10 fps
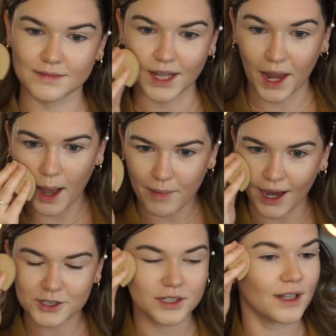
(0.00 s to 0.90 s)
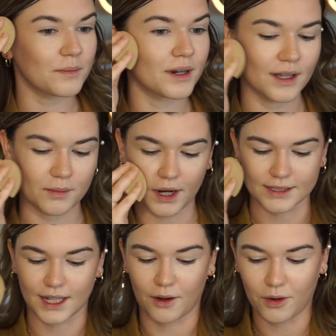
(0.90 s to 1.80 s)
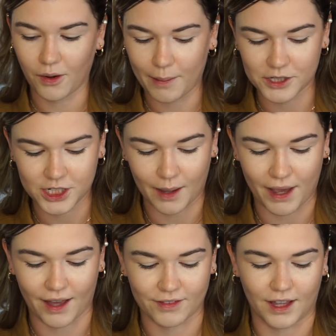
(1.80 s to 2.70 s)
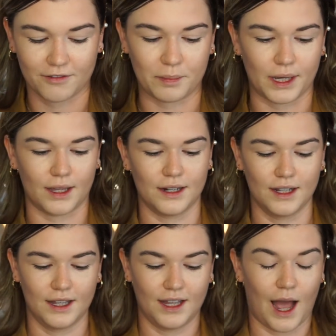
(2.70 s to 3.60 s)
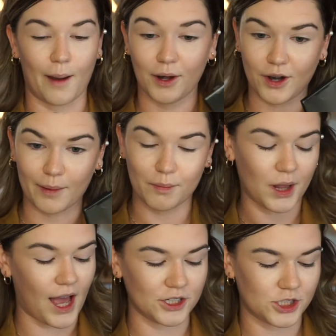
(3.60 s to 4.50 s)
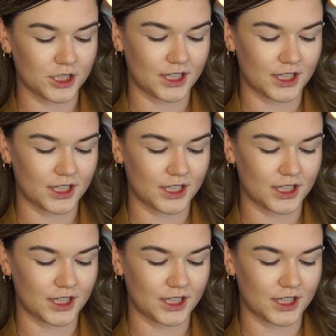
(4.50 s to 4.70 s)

Like, I'm actually like pretty impressed. I don't know how much time I have left, but I'm gonna grab a blush.